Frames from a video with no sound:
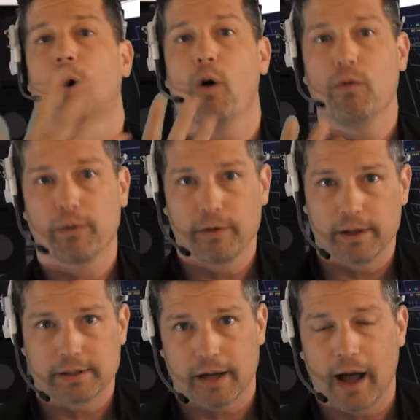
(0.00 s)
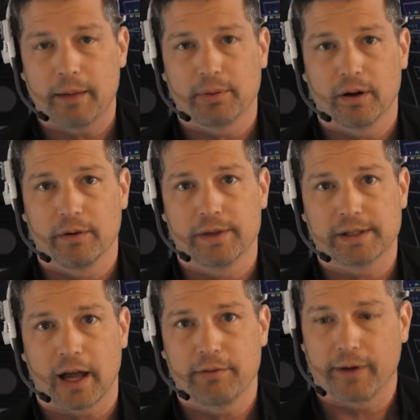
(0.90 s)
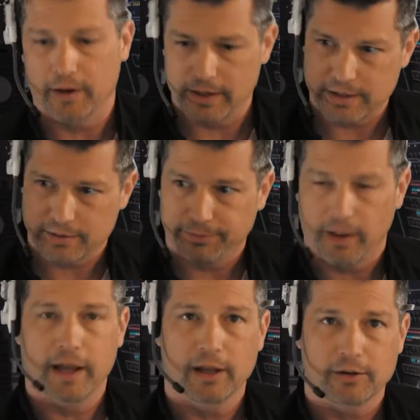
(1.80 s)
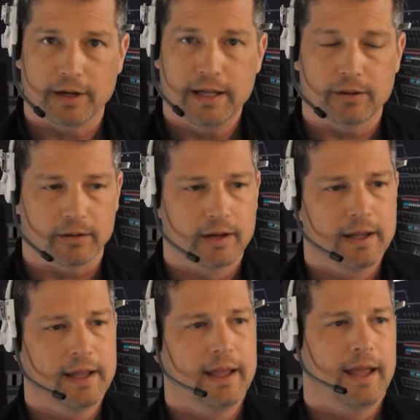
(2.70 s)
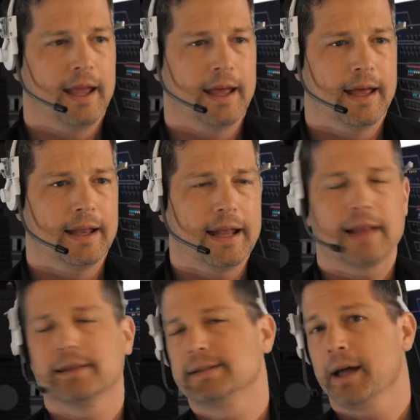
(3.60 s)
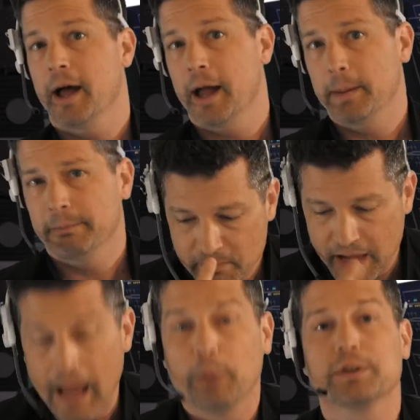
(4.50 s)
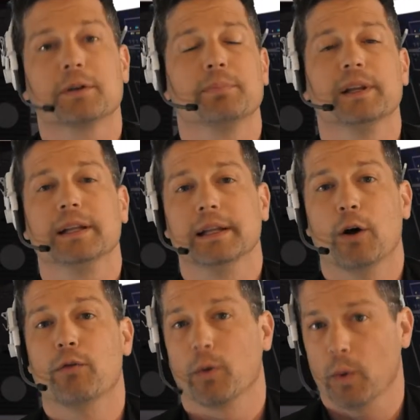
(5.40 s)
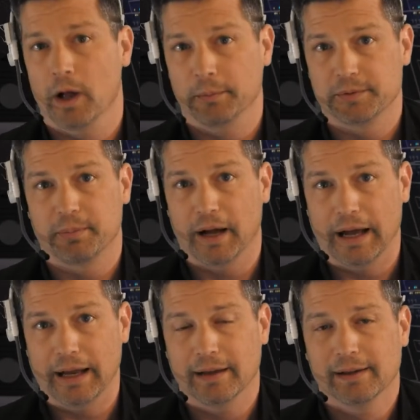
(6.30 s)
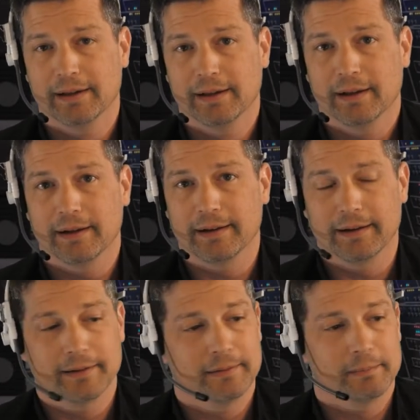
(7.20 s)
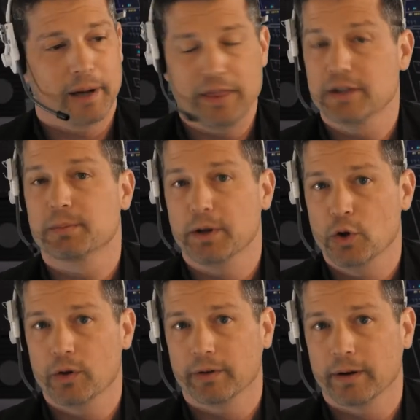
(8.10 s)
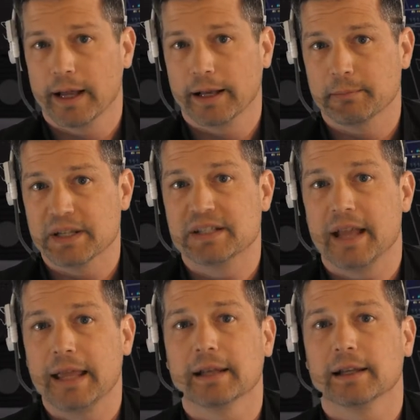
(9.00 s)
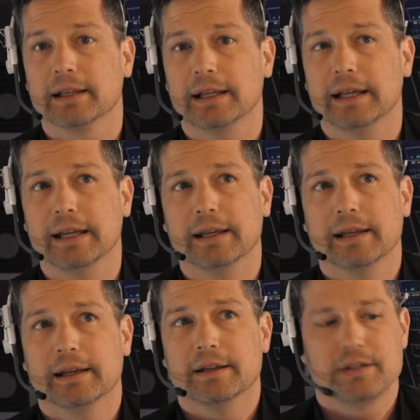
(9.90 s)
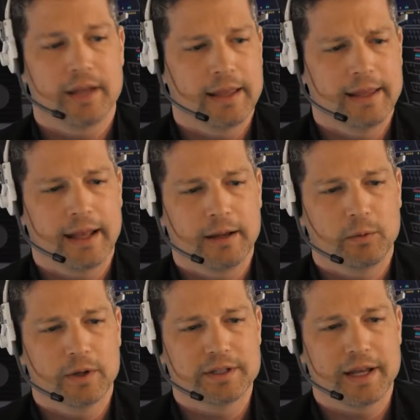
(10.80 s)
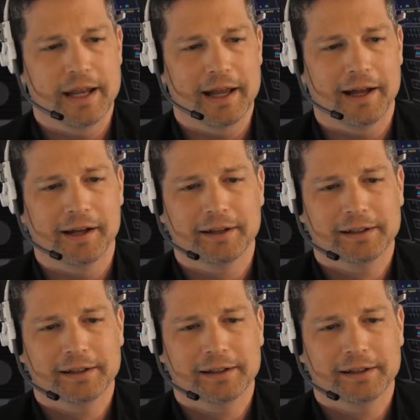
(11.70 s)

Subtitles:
over the top of the TIE fighter as it's flying underneath her. And at the time, I was completely overwhelmed by this maneuver, and mistakenly said that it was a